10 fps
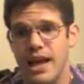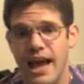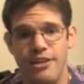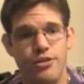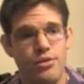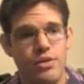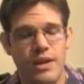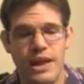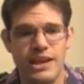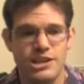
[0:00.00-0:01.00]
and to
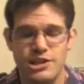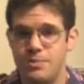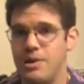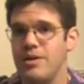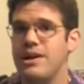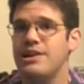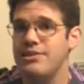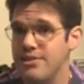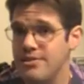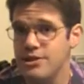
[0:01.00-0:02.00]
the
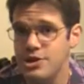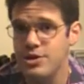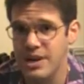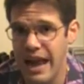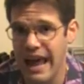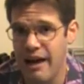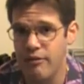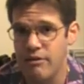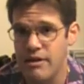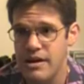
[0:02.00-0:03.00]
experiences that you could
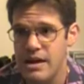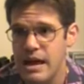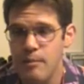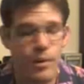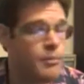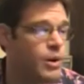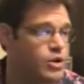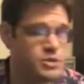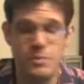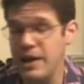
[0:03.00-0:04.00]
have. But
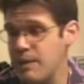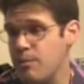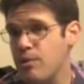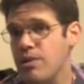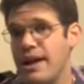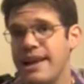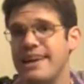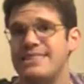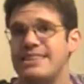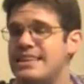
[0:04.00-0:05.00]
most people, like I
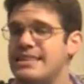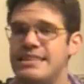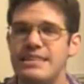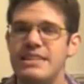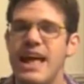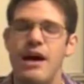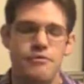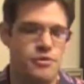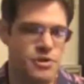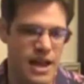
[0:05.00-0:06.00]
said,
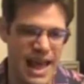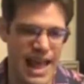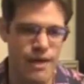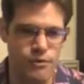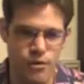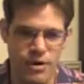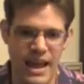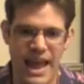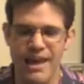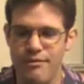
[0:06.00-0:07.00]
never, ever,
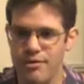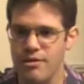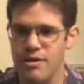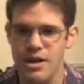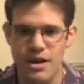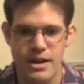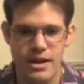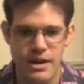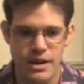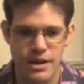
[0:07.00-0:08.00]
ever
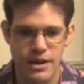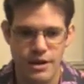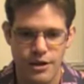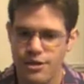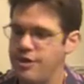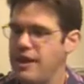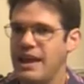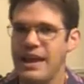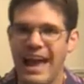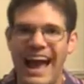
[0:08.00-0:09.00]

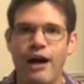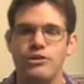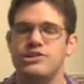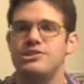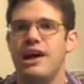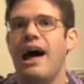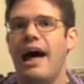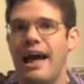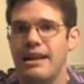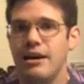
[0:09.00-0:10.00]
think
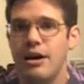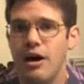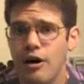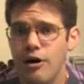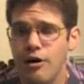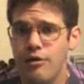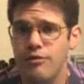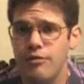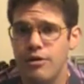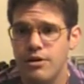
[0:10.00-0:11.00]
outside
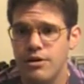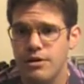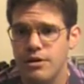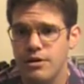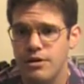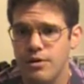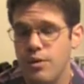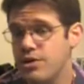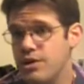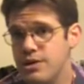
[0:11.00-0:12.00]
of
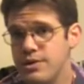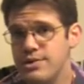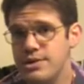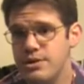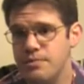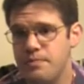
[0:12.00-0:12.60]
what they're used to.